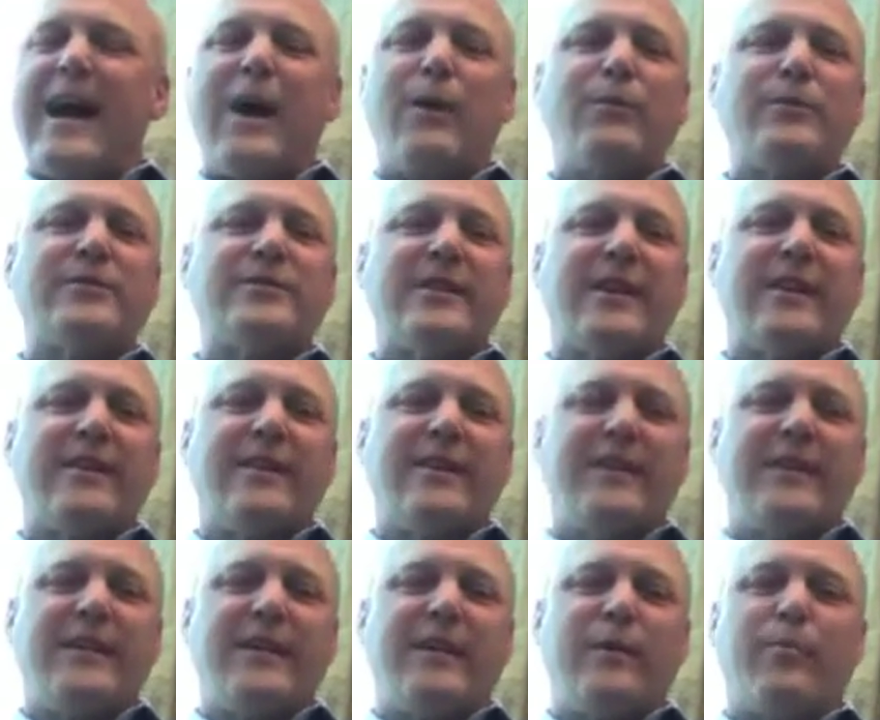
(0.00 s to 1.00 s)
I would say,
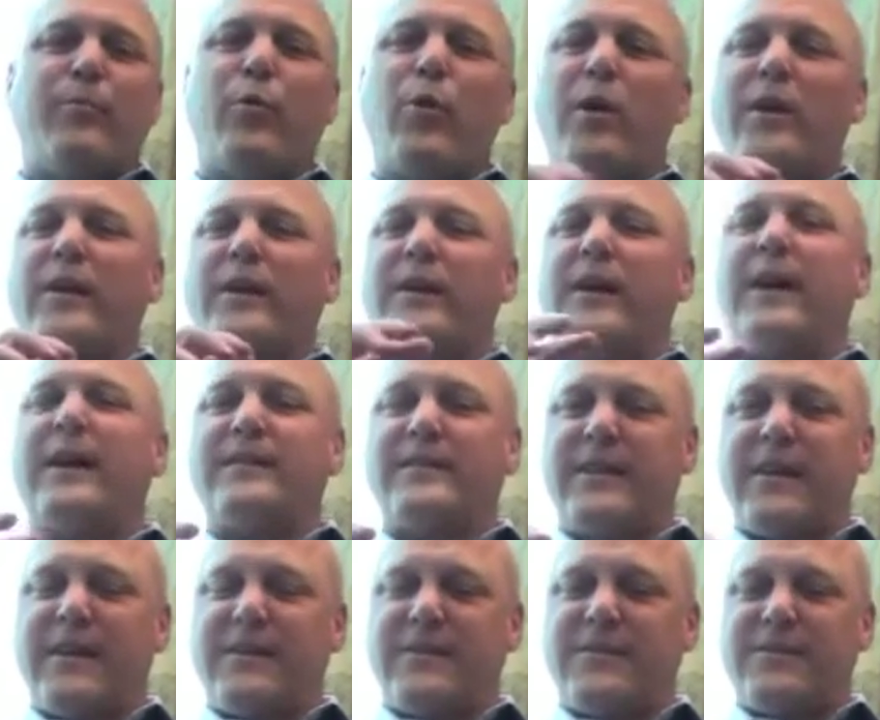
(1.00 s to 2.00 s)
in a broader
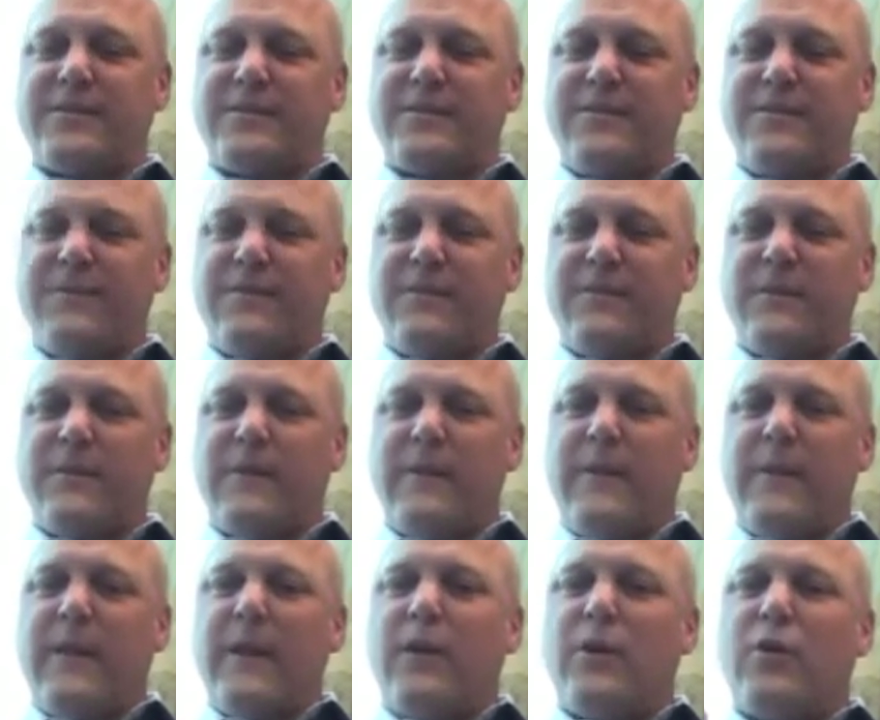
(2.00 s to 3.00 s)
context,
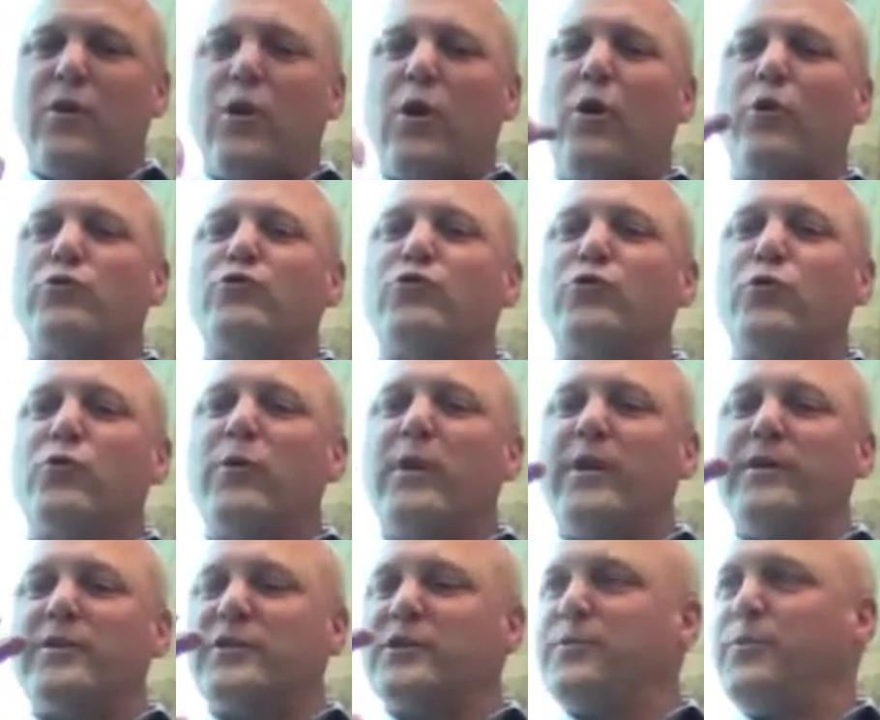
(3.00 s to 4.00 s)
cultural
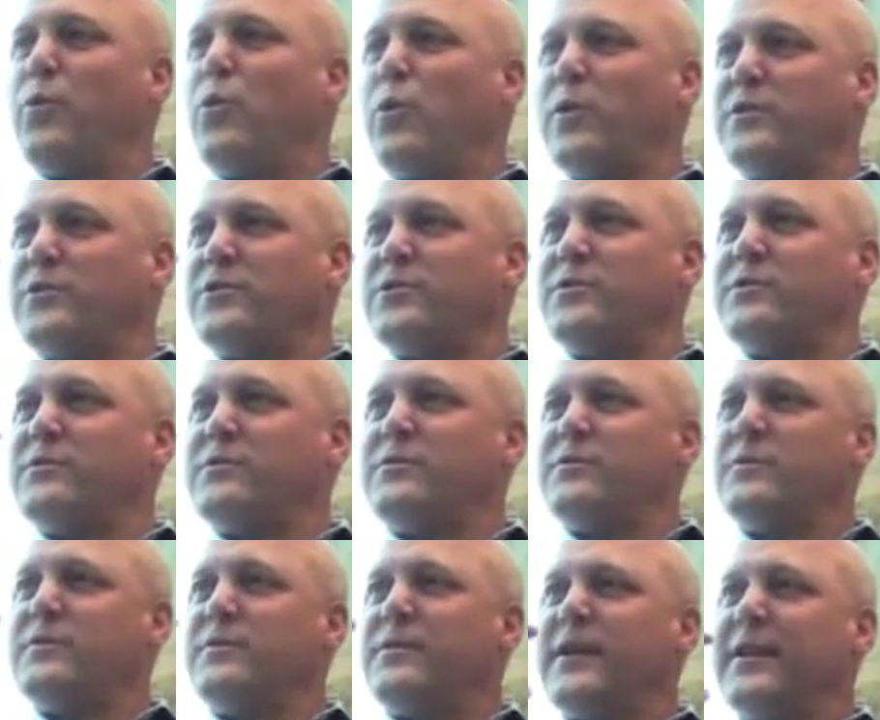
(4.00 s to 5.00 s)
and sports
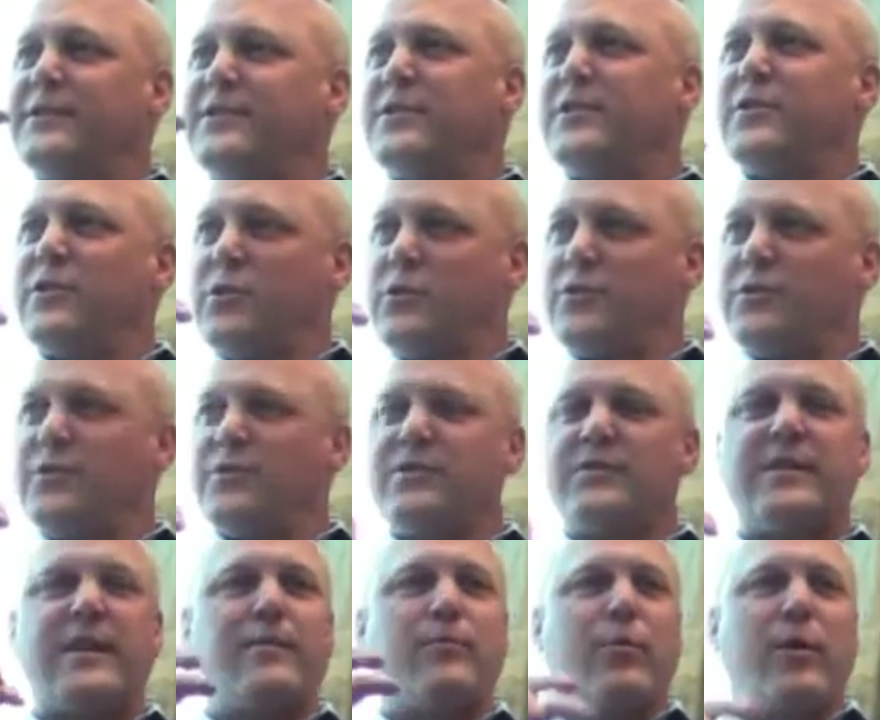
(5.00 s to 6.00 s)

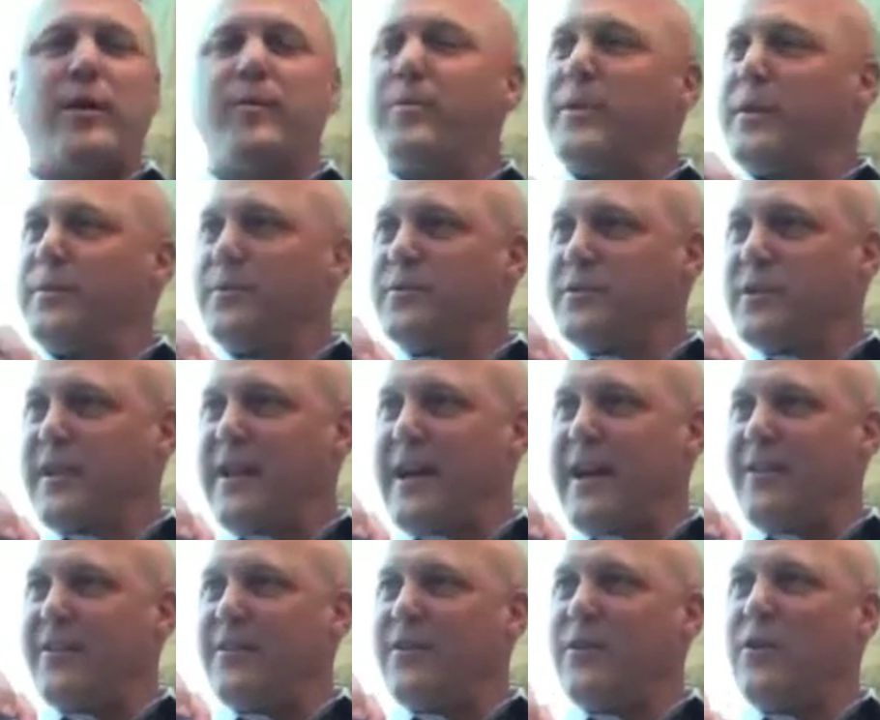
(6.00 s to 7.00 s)
institutions that bring people
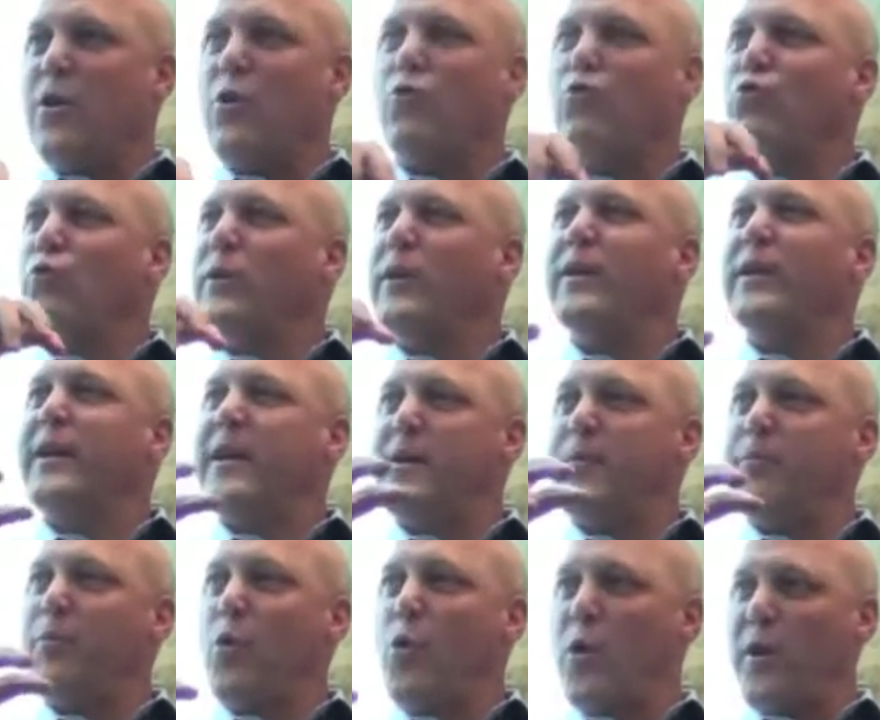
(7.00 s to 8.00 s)
together are really
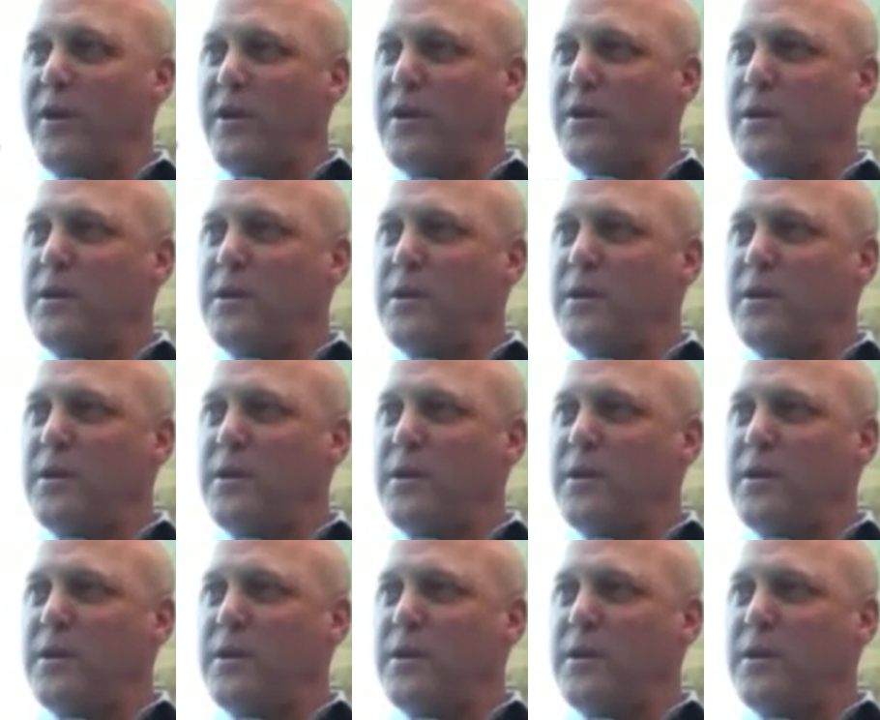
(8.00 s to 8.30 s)
important